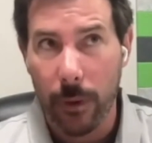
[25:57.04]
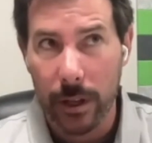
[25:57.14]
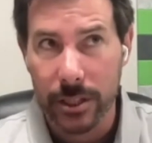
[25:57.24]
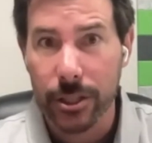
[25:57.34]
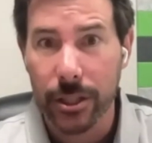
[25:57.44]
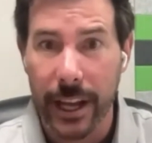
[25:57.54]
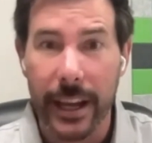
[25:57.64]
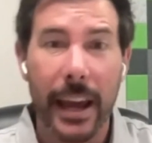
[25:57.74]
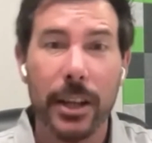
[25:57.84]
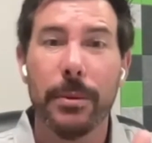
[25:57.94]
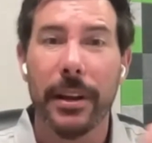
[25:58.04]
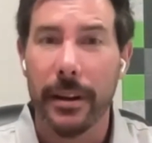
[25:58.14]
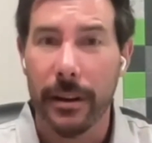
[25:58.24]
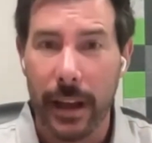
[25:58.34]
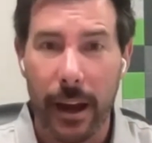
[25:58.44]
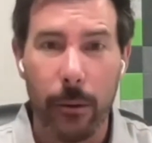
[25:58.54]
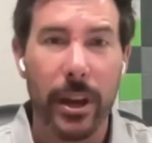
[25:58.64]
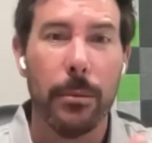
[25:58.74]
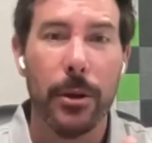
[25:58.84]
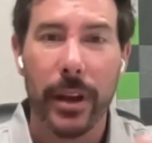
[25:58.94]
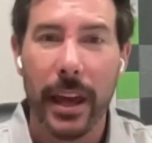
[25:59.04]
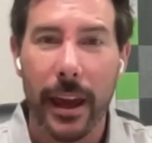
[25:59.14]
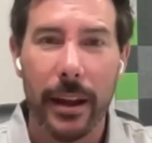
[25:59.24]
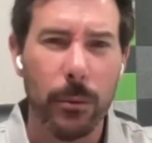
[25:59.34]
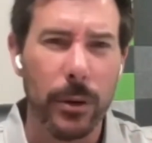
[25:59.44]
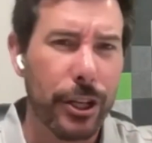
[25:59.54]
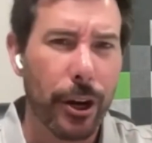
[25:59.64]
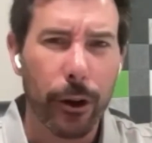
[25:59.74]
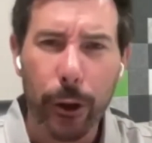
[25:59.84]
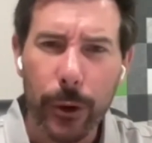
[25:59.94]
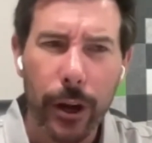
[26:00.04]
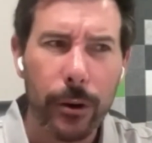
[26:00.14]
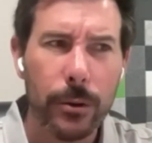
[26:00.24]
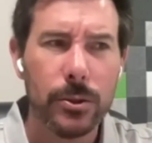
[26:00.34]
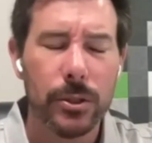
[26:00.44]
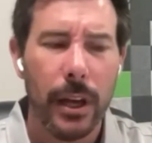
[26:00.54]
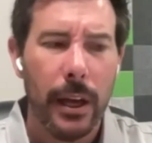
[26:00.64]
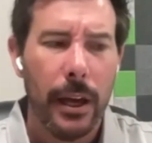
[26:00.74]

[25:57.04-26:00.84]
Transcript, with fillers: essentially engagement and how we communicate. We share kudos,